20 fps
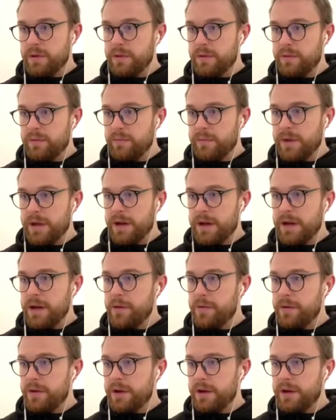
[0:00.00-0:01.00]
be
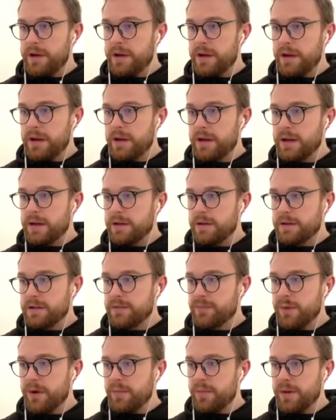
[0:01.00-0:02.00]
hiring
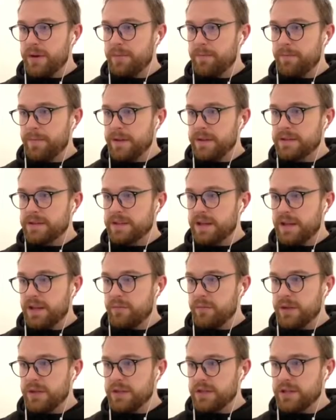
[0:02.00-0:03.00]
spearmen instead
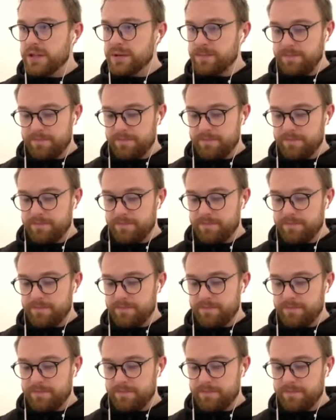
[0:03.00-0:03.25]
of militia.